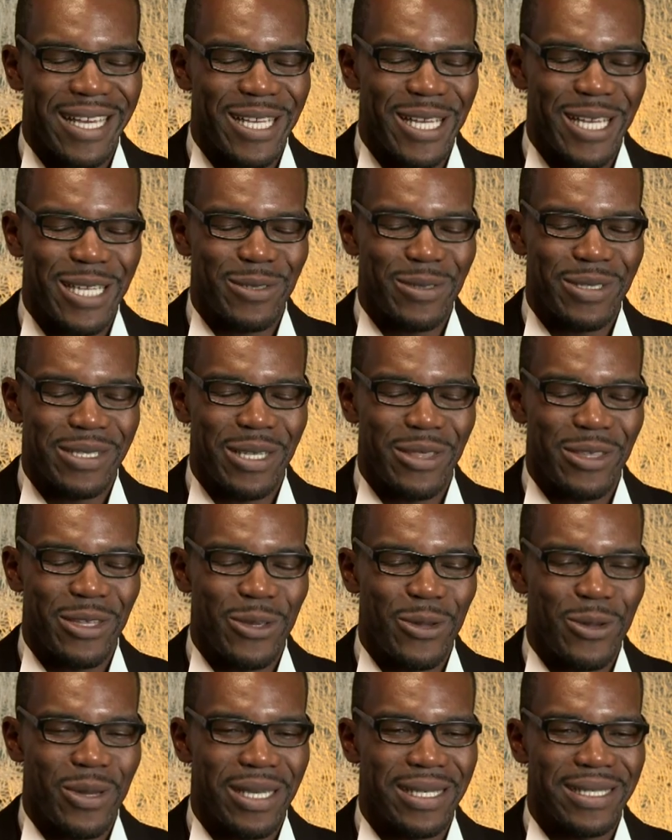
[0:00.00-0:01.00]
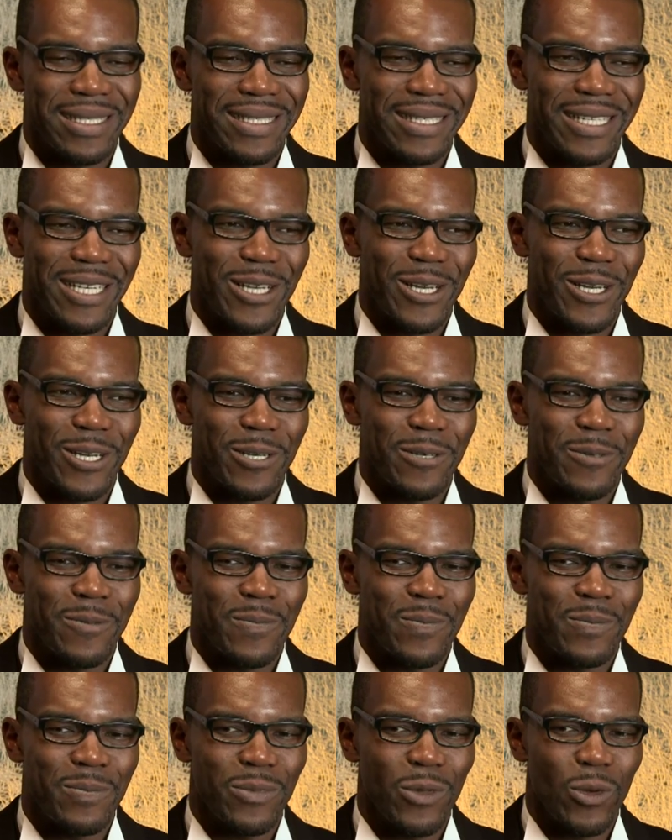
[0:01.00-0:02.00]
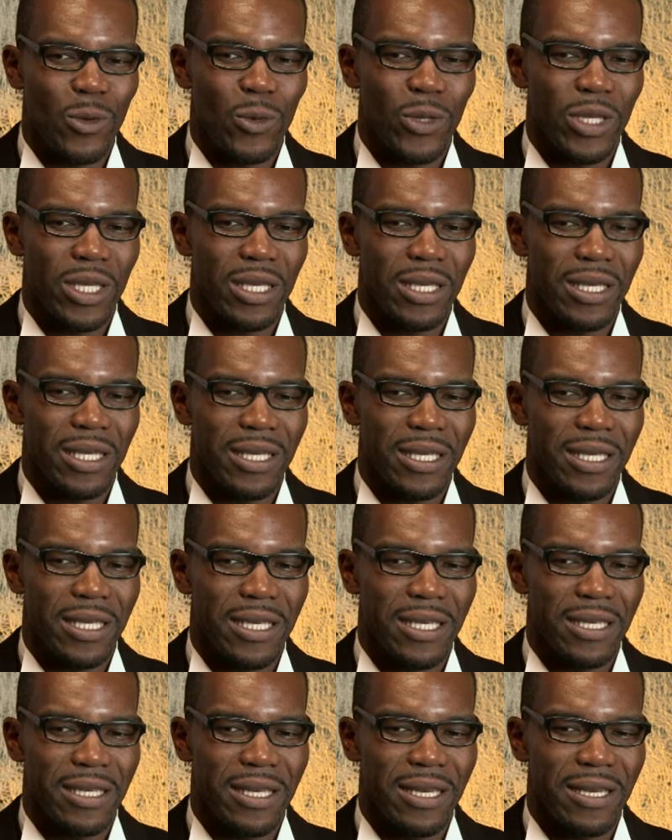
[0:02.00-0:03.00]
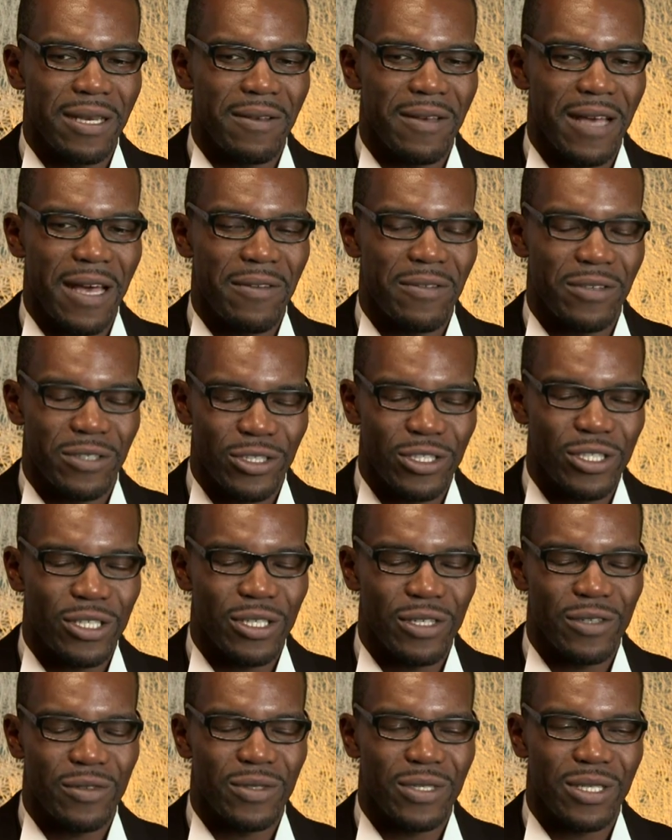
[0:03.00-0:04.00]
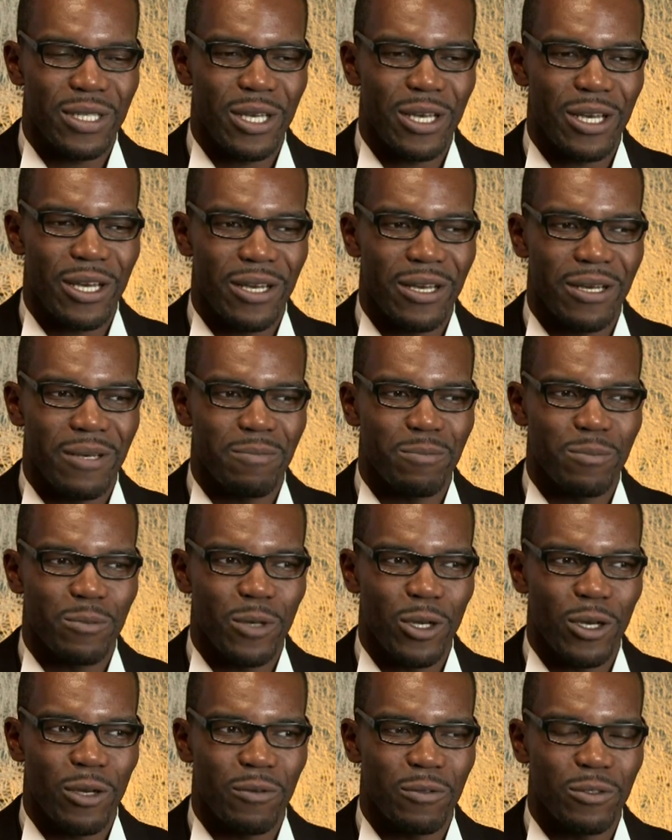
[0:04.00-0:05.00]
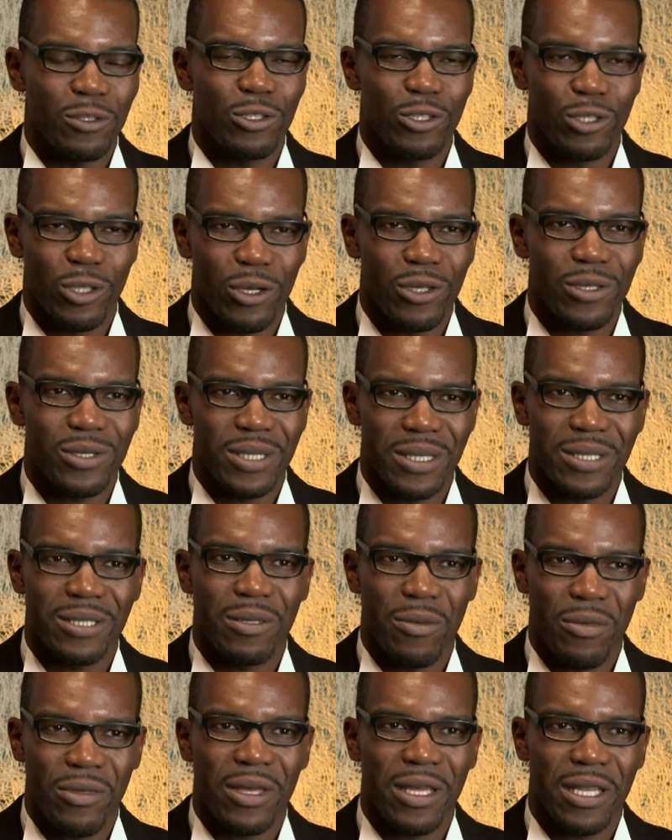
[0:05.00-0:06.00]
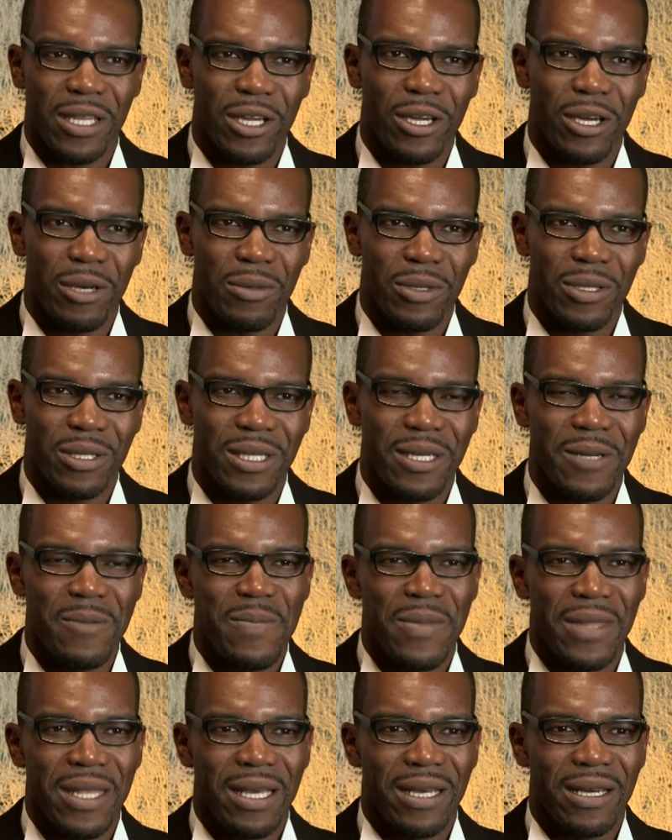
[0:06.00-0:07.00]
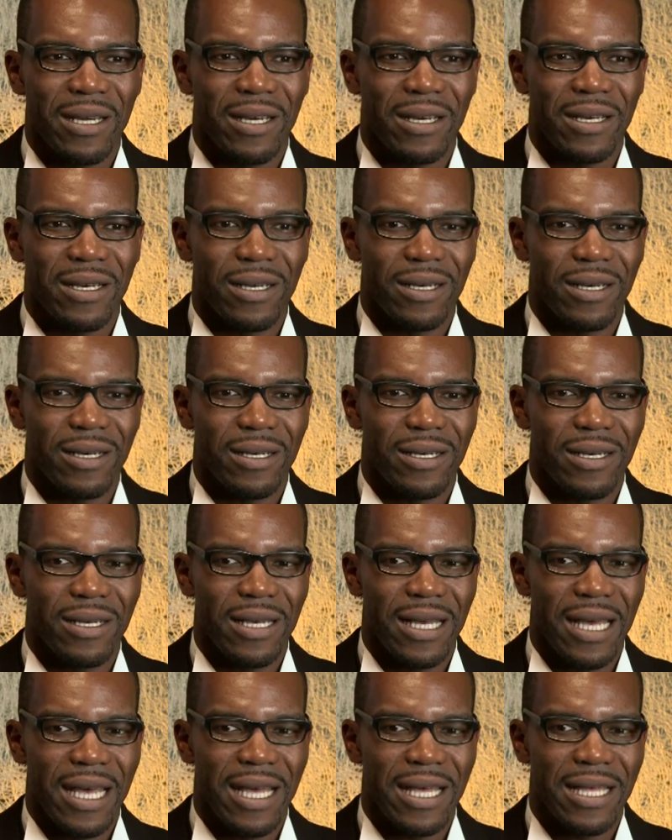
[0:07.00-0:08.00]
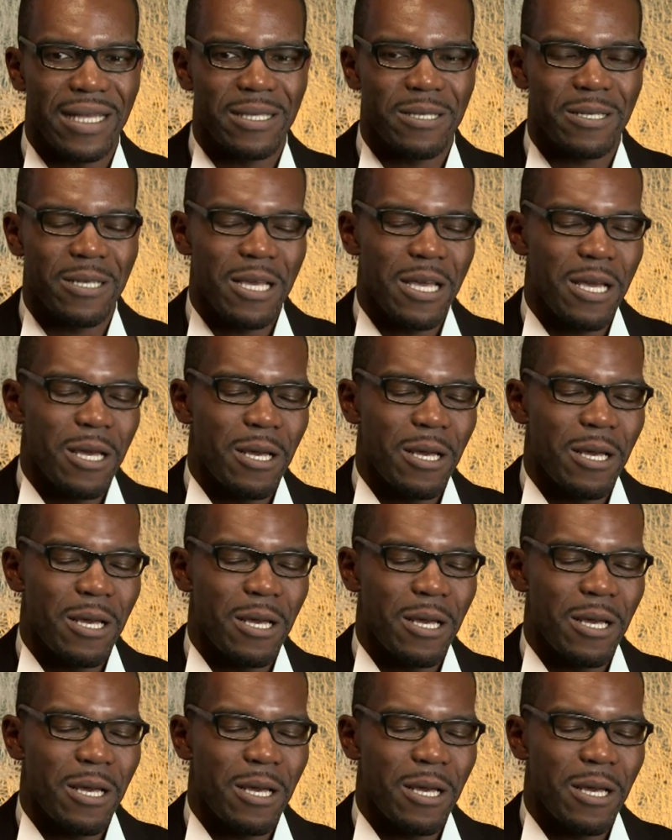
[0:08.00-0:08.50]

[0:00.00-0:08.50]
as we see in the US, um, we have achieved uh, a choice, something in common. Uh, and